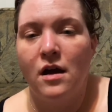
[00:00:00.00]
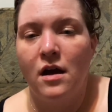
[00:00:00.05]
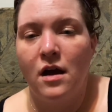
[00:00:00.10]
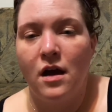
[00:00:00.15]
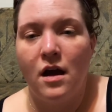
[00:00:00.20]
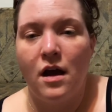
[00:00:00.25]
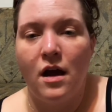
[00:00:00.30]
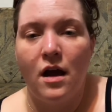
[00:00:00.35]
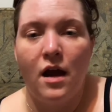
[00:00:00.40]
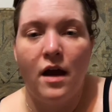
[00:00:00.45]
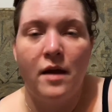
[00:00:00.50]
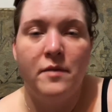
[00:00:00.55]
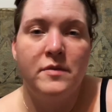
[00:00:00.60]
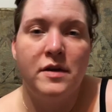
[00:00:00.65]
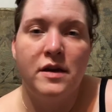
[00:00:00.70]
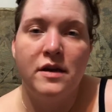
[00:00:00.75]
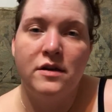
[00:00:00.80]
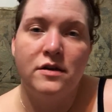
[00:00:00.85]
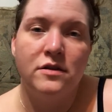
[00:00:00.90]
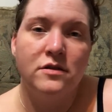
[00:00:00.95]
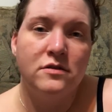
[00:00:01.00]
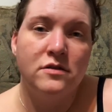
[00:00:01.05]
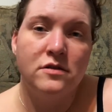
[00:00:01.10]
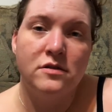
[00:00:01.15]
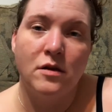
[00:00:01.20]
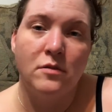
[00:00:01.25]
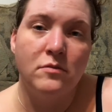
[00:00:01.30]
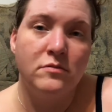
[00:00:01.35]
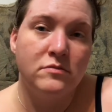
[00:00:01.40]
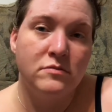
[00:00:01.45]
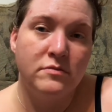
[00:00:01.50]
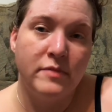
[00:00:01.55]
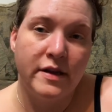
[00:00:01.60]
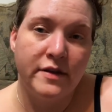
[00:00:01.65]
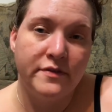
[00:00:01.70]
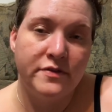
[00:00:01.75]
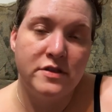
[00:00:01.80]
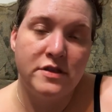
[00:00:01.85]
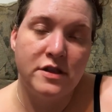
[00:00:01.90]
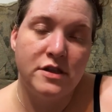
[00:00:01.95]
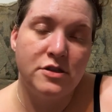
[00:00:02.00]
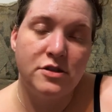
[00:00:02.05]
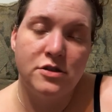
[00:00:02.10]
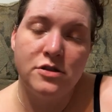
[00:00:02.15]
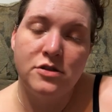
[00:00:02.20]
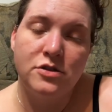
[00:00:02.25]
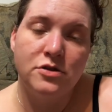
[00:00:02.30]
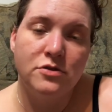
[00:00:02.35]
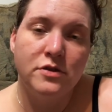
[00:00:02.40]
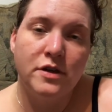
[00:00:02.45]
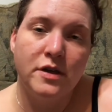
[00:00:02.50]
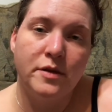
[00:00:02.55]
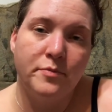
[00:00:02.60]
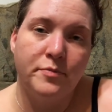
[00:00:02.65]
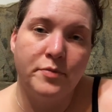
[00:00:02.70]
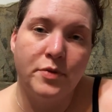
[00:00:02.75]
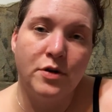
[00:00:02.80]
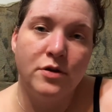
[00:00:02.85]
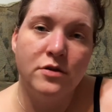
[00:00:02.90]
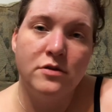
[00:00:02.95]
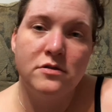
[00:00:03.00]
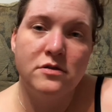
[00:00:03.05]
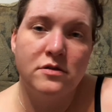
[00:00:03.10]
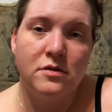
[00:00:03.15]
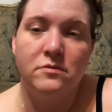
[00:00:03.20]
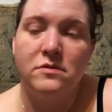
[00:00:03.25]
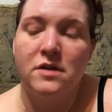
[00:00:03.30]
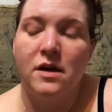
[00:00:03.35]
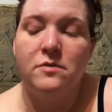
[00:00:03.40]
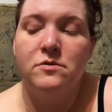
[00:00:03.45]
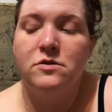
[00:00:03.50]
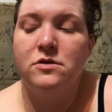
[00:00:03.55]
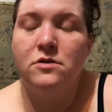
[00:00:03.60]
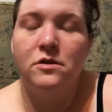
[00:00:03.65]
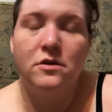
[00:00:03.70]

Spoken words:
I mean, some manifestations you'll get birds, sometimes you don't.